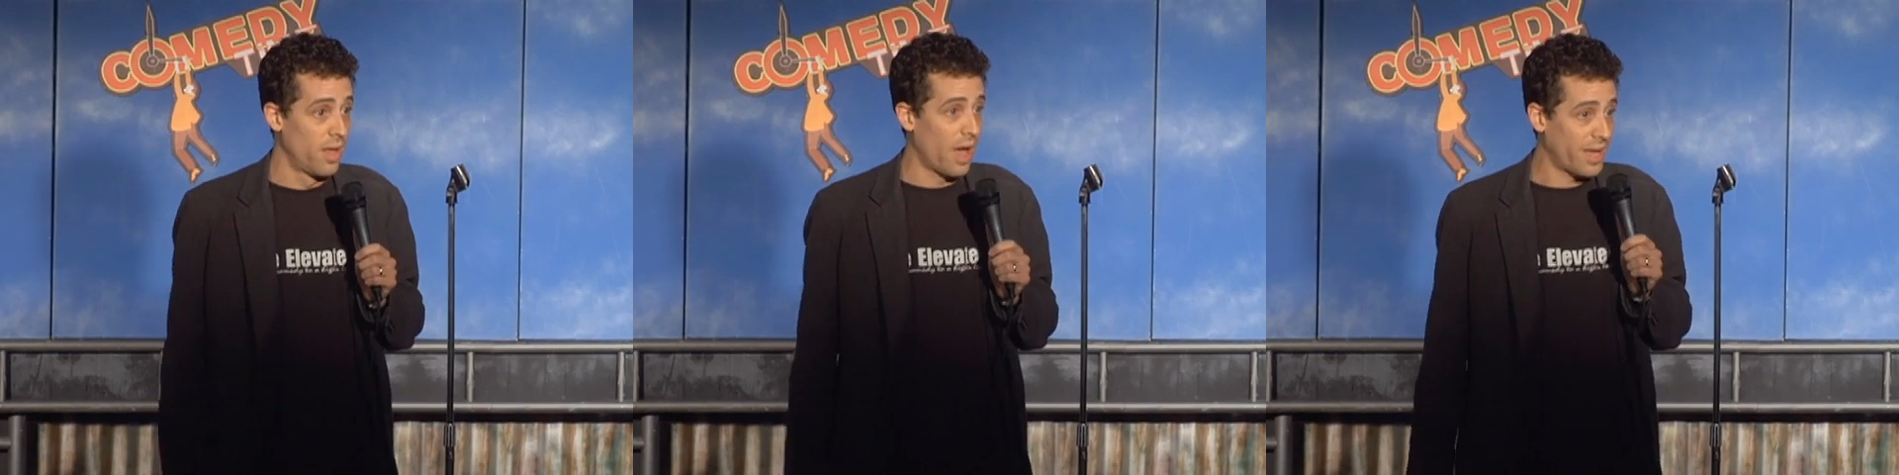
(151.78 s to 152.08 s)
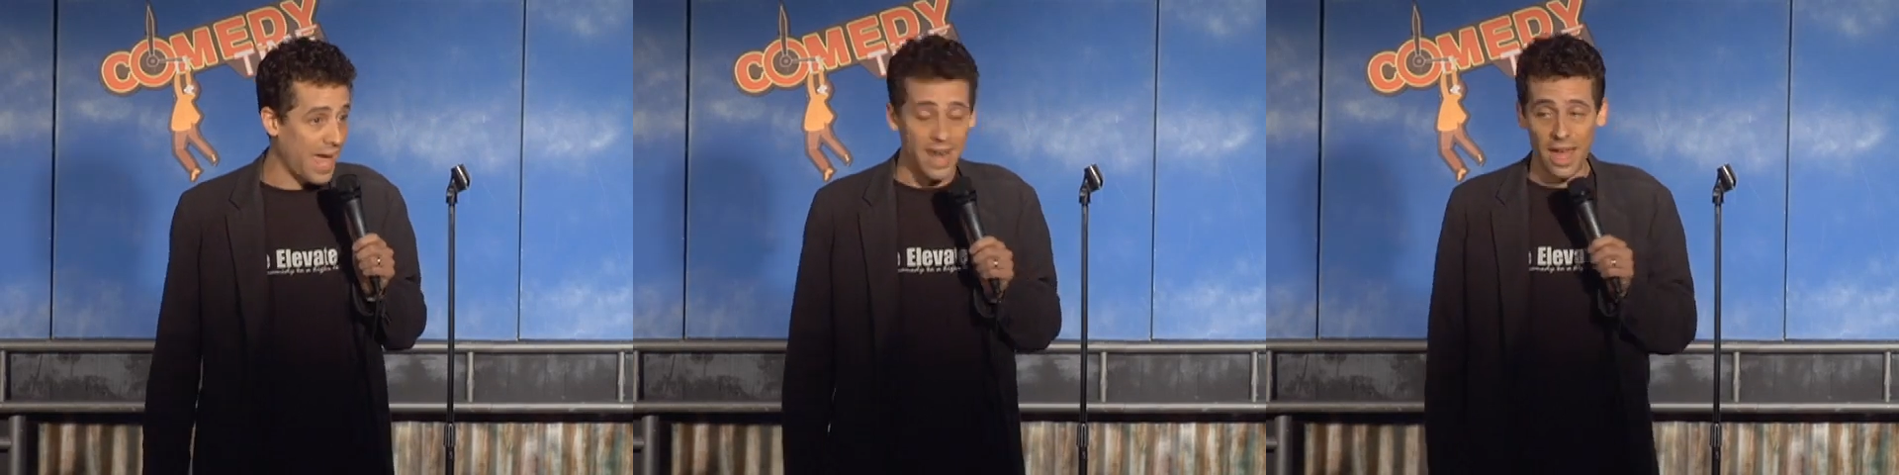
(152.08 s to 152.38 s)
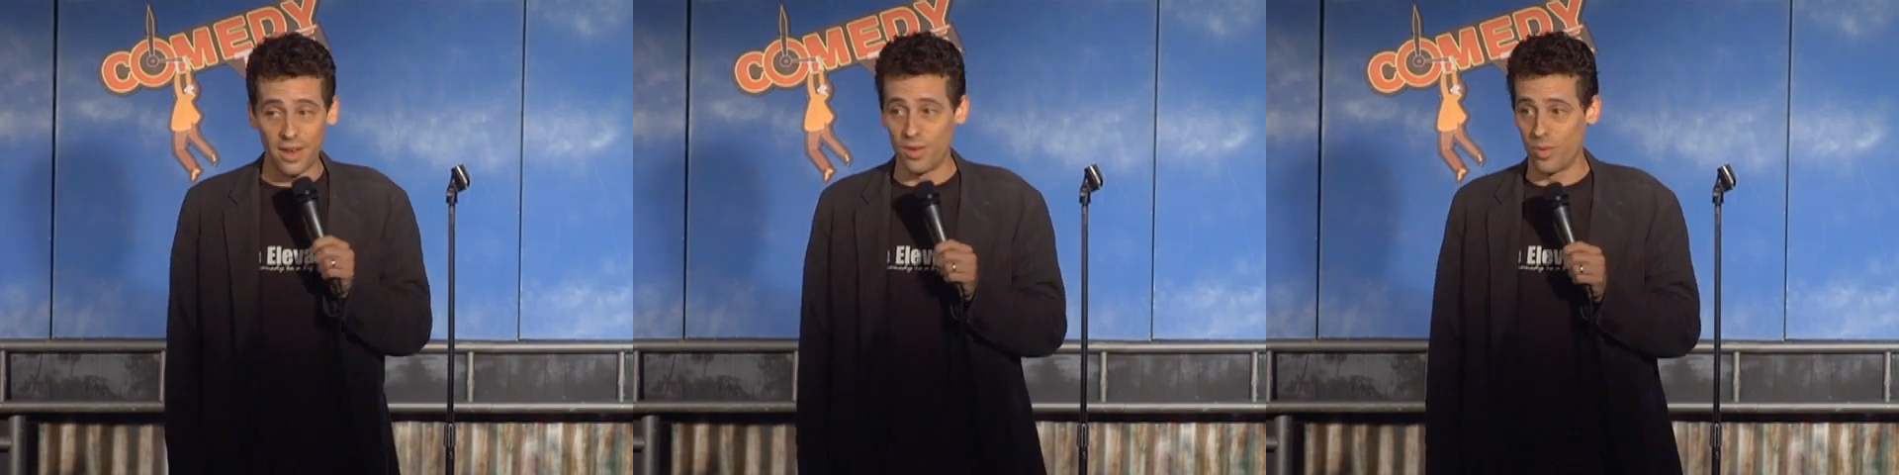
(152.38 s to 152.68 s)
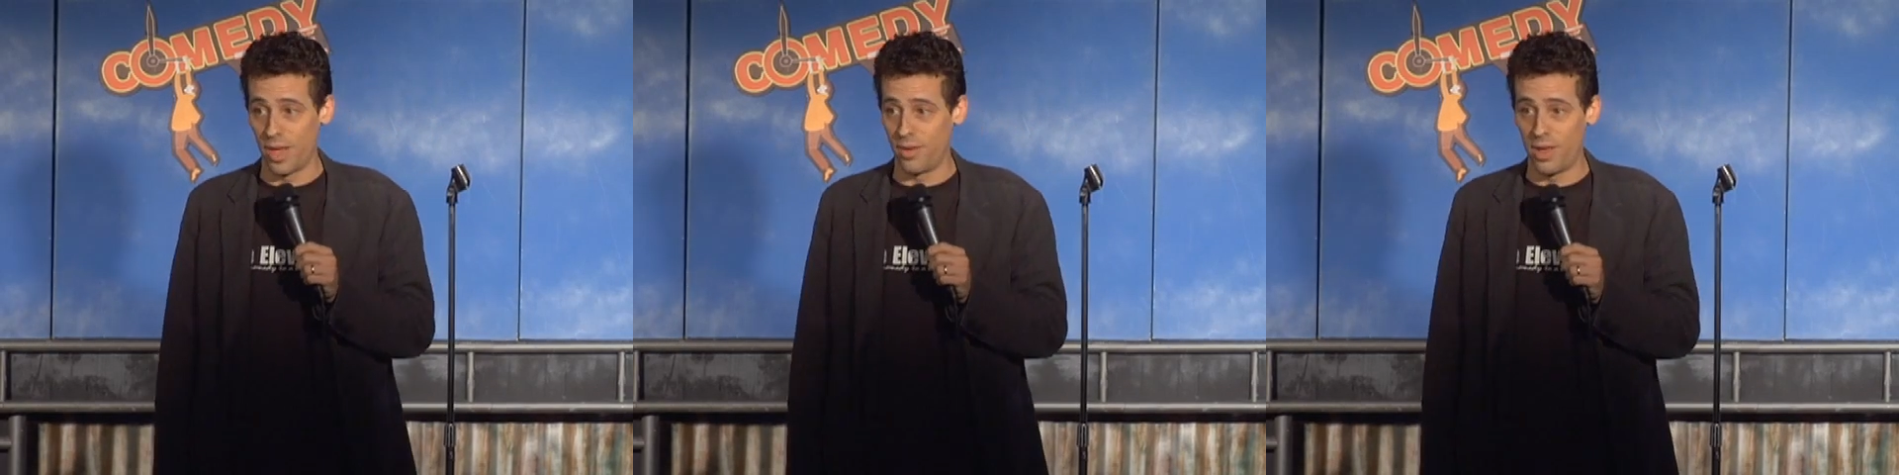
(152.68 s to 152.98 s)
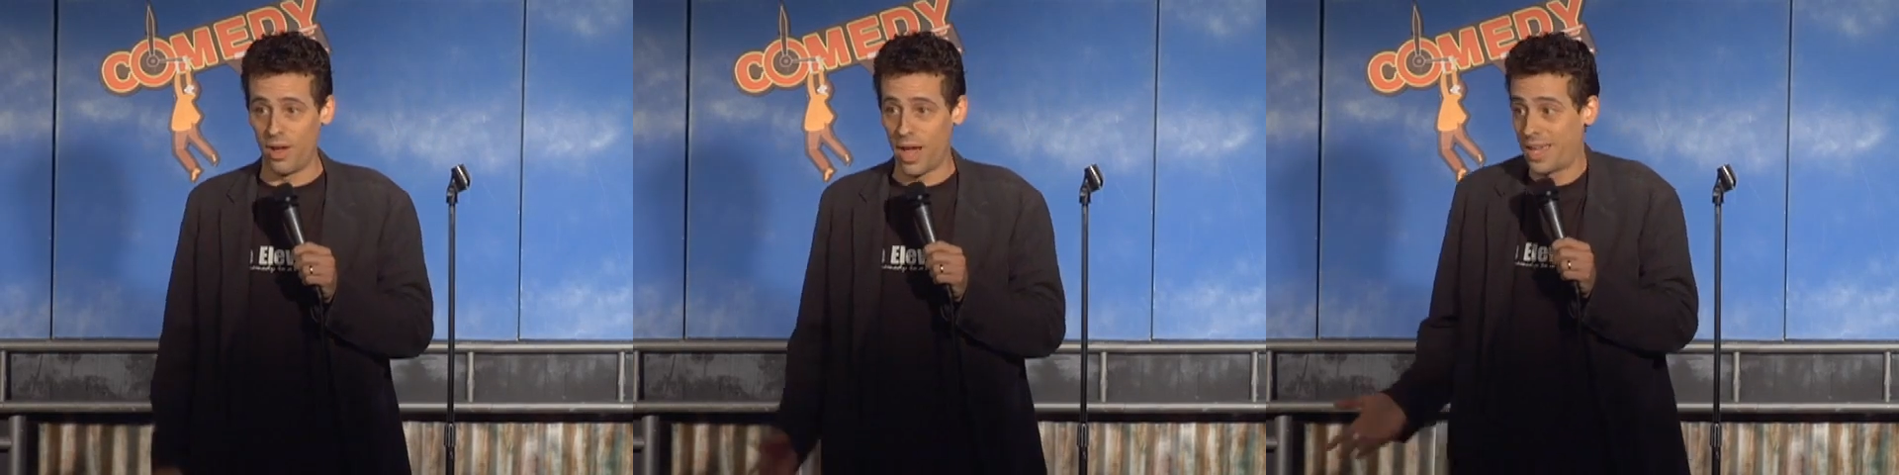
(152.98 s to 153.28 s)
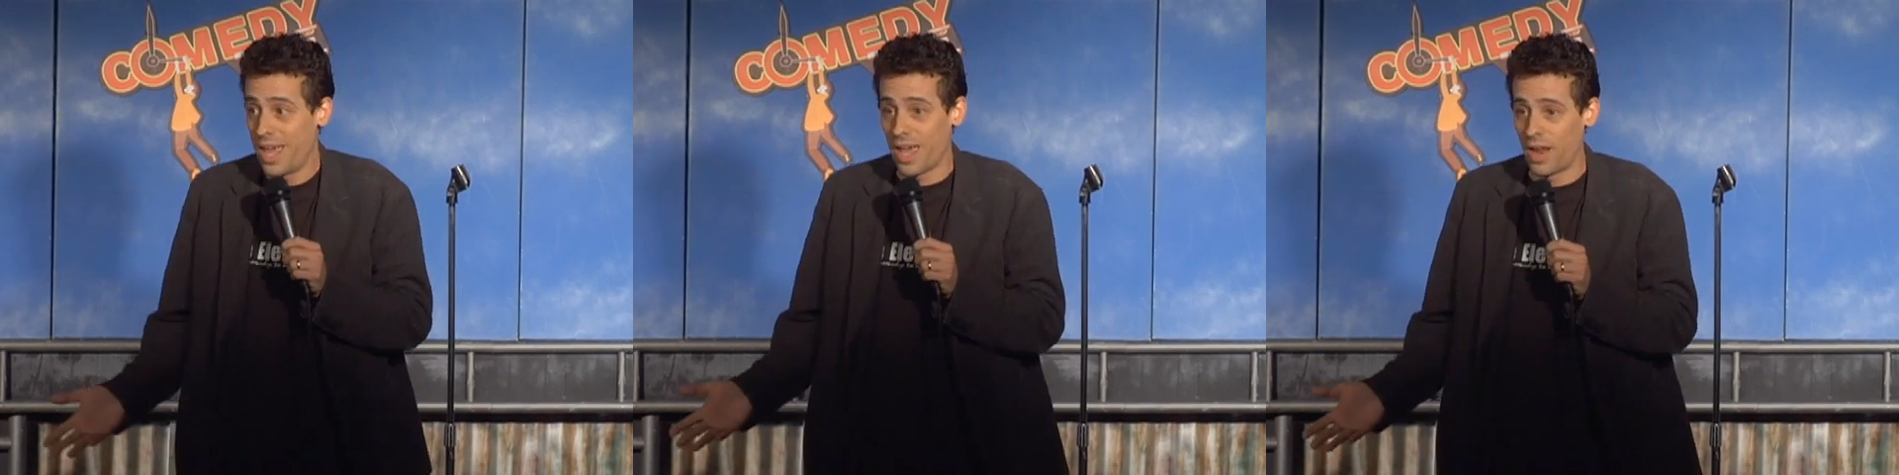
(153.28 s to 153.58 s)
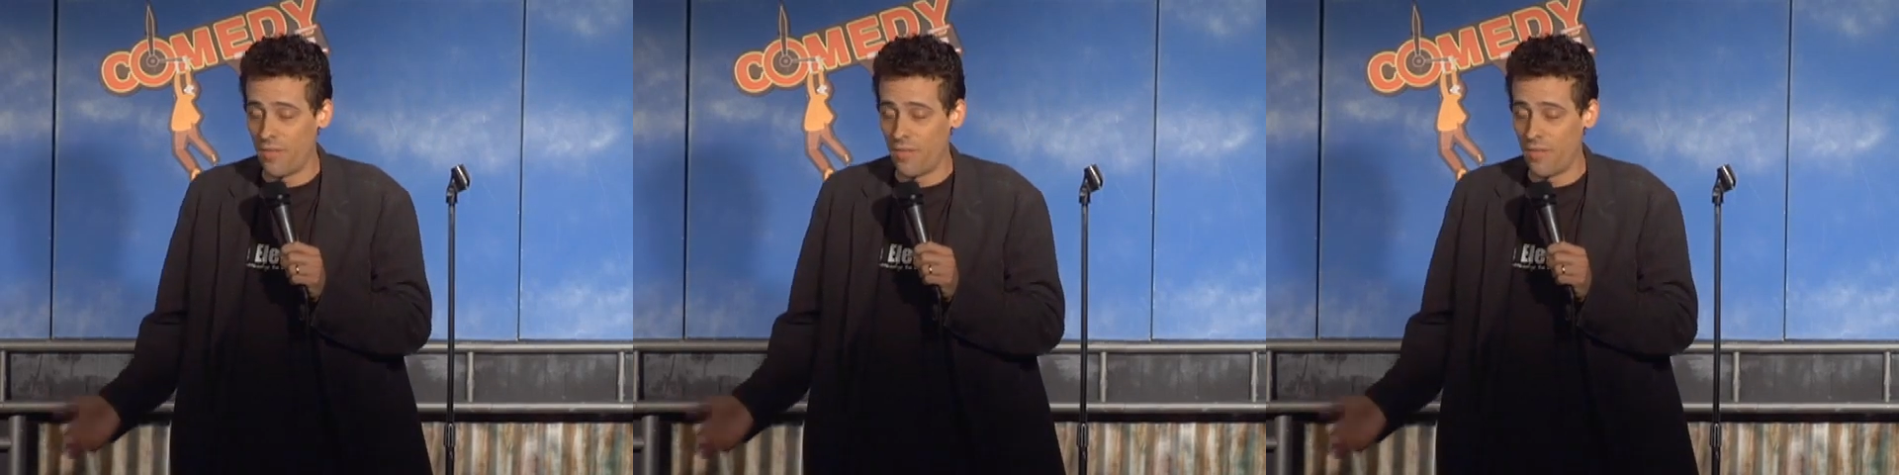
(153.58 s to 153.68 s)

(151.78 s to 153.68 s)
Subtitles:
I cannot do that at all. I can't.